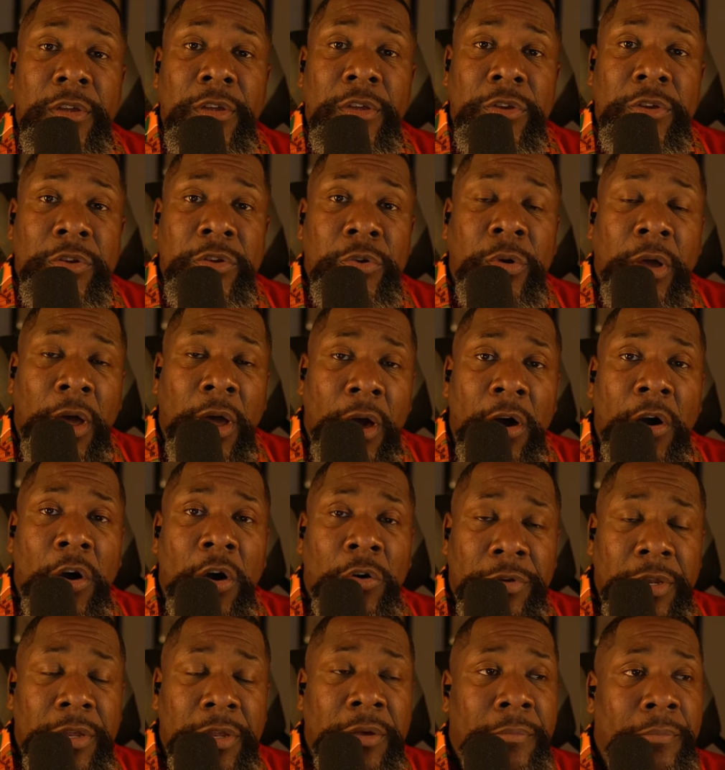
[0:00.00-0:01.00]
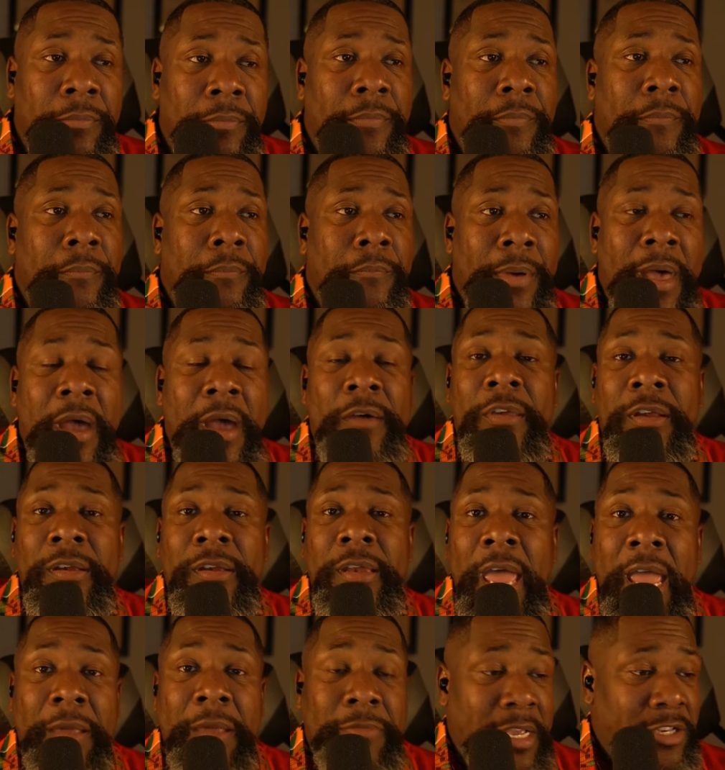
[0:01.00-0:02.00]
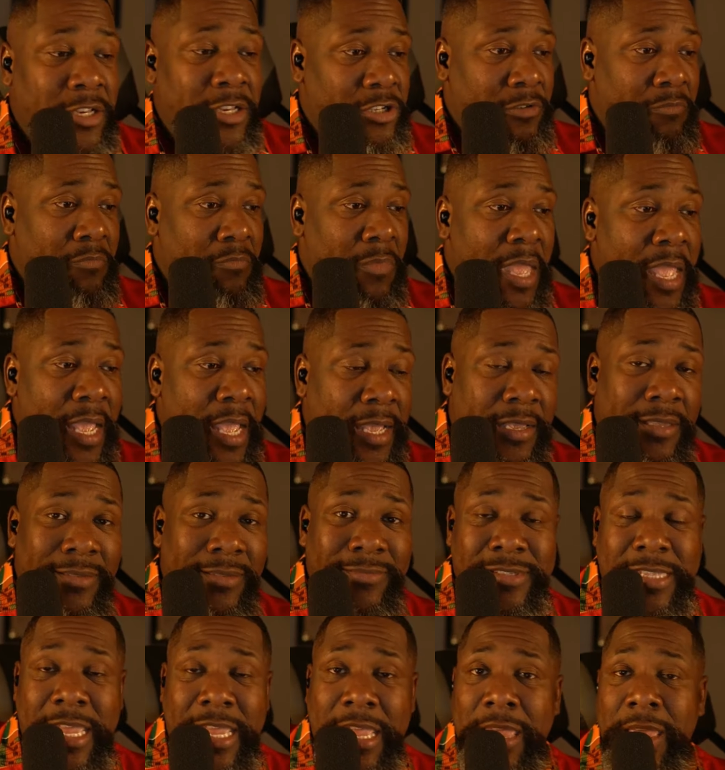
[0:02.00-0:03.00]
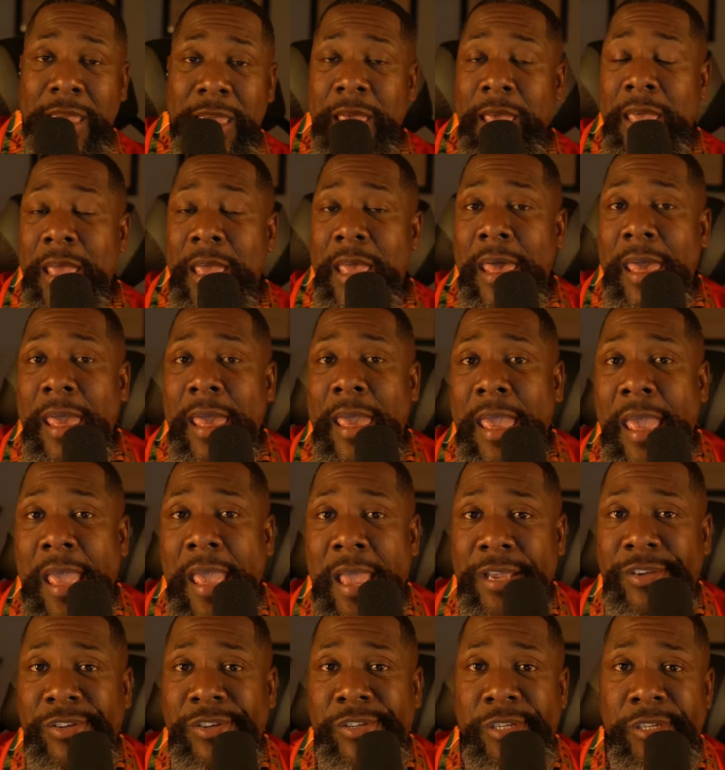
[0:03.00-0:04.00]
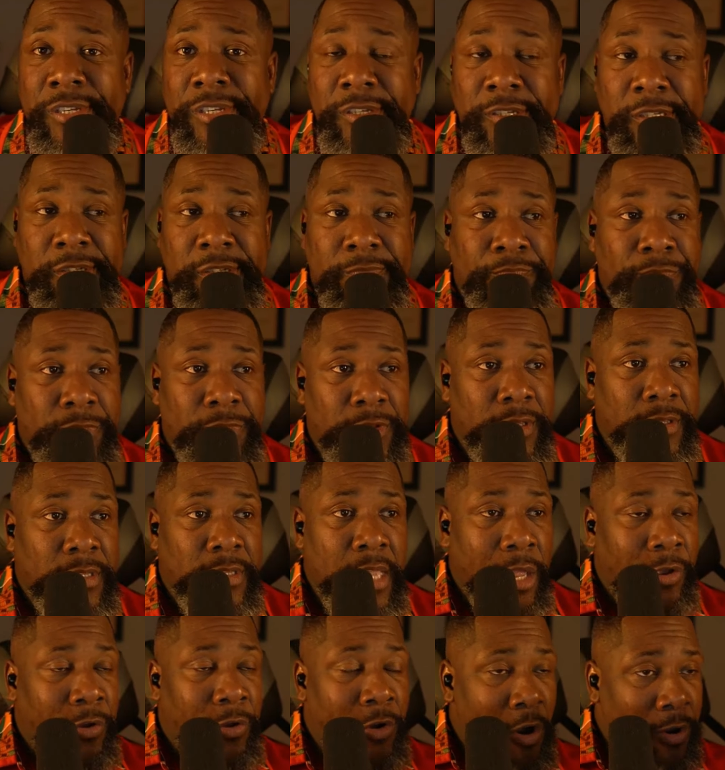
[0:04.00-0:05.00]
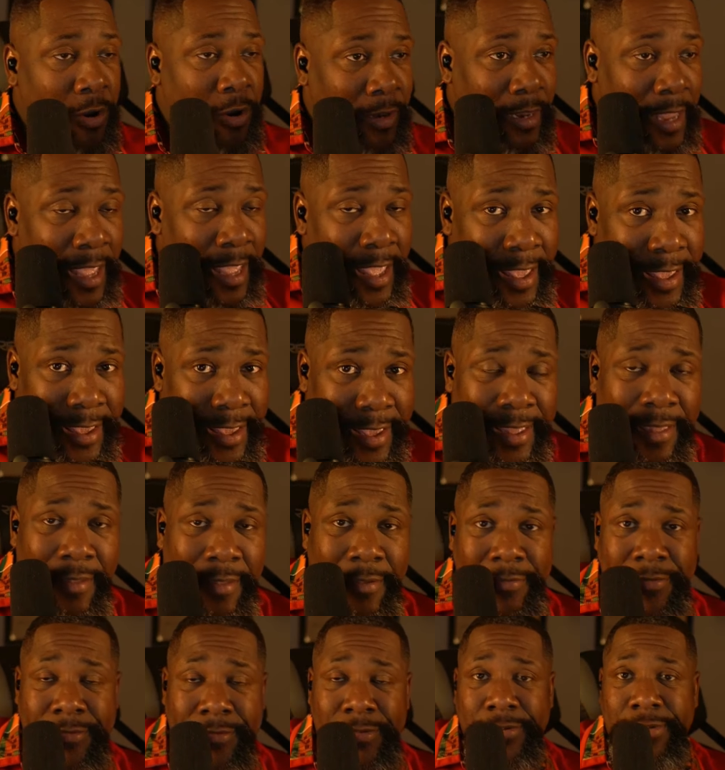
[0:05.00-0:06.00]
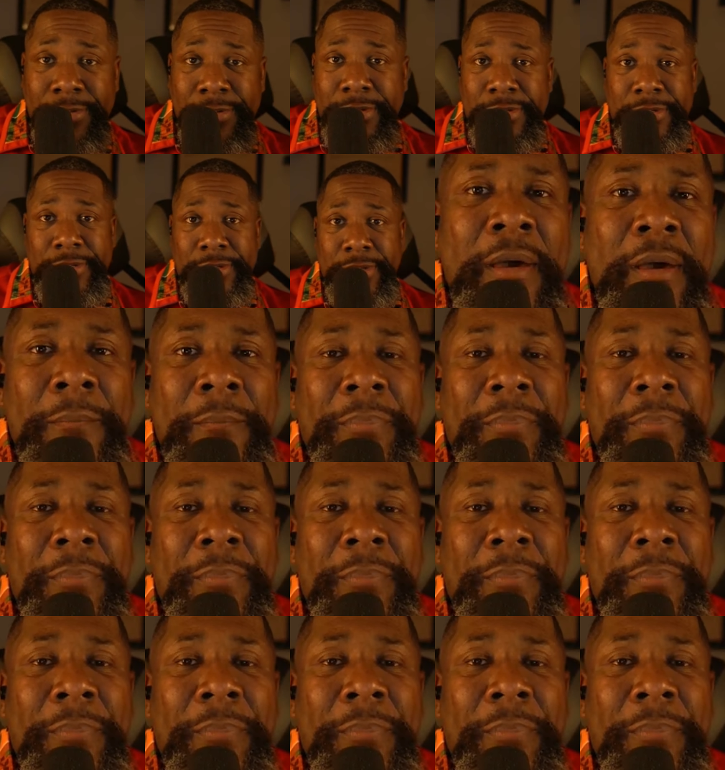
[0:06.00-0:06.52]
You call them by their name. They Jamaicans, they Haitians, they Ghanaians.